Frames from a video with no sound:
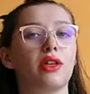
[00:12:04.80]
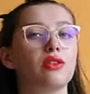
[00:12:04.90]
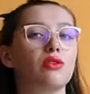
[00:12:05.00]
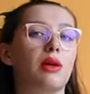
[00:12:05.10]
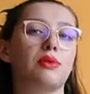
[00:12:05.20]

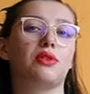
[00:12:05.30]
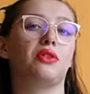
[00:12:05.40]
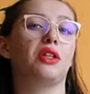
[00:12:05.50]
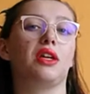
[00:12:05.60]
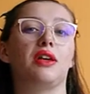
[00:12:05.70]
do
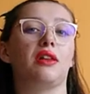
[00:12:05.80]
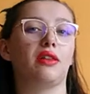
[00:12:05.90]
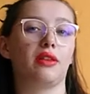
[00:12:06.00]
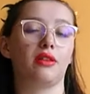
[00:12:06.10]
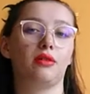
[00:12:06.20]
absolutely
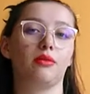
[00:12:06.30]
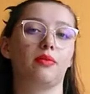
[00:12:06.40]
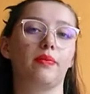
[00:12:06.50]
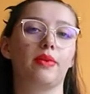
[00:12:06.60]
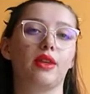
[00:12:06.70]
anything.
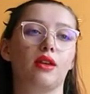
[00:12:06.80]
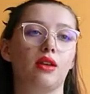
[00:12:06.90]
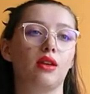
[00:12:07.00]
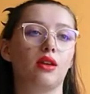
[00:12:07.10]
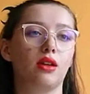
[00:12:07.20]

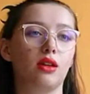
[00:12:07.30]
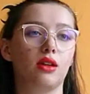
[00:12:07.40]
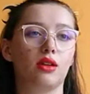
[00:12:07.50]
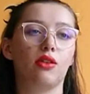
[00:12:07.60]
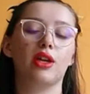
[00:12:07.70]

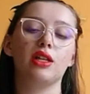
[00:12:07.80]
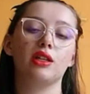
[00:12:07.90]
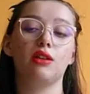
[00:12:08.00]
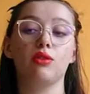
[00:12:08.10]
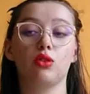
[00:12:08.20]
You
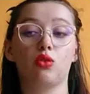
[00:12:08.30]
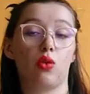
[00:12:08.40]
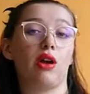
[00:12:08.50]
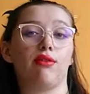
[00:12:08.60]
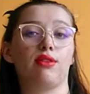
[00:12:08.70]
can even
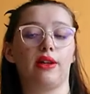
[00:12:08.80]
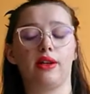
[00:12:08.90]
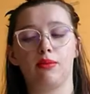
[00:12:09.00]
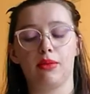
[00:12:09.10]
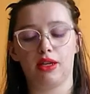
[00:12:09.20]
craft, like
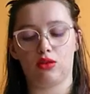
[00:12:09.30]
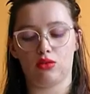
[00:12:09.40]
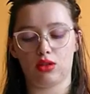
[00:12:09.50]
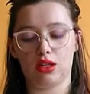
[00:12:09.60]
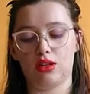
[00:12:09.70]
make
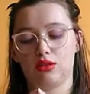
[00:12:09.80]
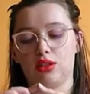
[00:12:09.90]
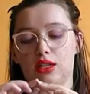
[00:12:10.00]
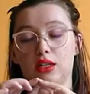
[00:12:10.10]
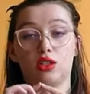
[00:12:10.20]
those little
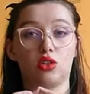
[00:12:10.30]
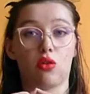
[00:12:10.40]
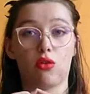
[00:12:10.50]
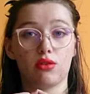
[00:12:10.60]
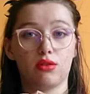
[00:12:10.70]
tiny
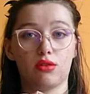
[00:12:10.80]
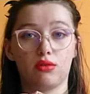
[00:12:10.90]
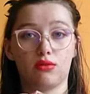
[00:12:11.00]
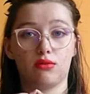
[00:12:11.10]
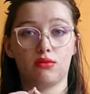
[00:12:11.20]
stars,
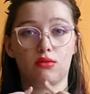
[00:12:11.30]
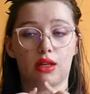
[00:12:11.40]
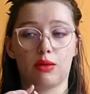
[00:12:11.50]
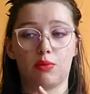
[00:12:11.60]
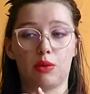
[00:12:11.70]

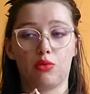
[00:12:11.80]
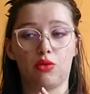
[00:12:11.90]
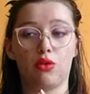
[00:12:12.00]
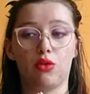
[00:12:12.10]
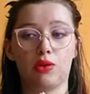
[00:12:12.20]
like
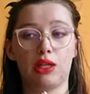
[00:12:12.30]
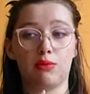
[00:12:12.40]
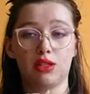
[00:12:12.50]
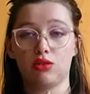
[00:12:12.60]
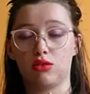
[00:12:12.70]
paper
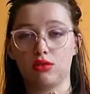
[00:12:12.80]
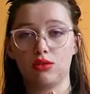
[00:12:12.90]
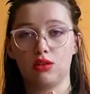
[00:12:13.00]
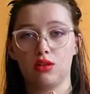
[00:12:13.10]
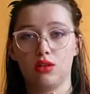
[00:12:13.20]
origami
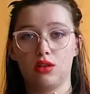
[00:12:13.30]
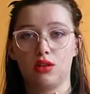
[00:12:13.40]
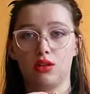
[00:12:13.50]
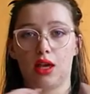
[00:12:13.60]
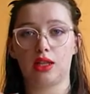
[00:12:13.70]
stars,
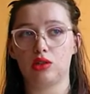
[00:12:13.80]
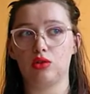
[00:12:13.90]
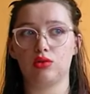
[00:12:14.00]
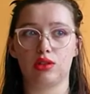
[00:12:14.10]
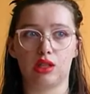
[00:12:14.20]
and
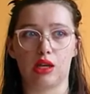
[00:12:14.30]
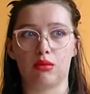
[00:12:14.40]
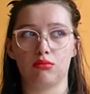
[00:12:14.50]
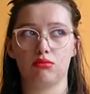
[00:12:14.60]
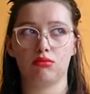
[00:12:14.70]
use them
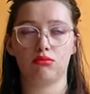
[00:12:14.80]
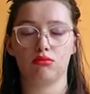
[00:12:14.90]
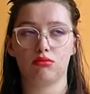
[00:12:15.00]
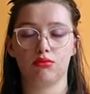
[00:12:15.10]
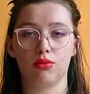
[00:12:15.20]

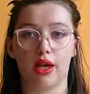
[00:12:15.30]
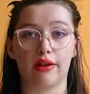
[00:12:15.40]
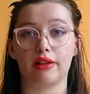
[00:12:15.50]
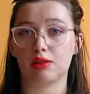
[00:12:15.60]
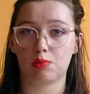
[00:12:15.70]

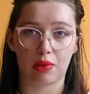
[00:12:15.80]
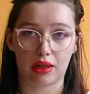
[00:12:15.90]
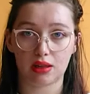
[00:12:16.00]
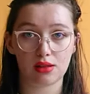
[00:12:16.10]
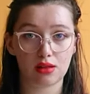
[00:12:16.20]
as
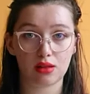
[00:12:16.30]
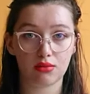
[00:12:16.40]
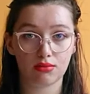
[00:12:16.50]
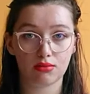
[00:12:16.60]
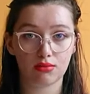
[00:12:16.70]
spells.
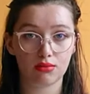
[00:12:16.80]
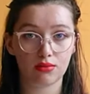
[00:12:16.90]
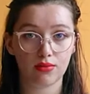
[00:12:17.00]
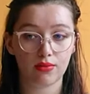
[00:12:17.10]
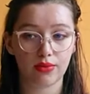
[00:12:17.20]

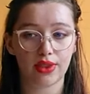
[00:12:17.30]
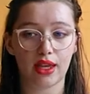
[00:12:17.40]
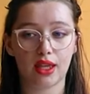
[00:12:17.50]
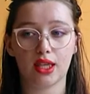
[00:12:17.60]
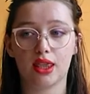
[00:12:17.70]

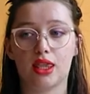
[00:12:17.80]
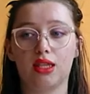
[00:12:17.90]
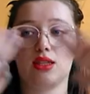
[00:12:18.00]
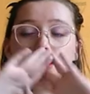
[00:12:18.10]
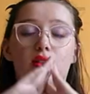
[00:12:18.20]
Like
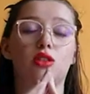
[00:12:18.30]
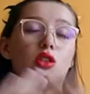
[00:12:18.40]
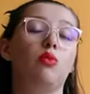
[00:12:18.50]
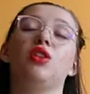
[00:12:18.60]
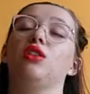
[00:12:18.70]
there's
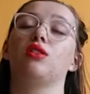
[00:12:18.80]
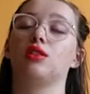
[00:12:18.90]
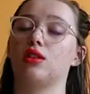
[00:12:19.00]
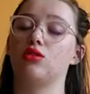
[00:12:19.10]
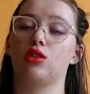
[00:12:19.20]
so many
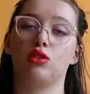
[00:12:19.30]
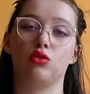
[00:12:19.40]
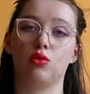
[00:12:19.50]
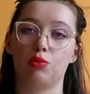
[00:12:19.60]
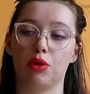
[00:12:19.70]
things that you can do
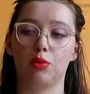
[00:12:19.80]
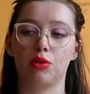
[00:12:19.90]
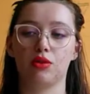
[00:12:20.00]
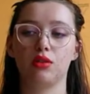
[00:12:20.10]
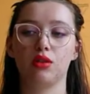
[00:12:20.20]
with paper.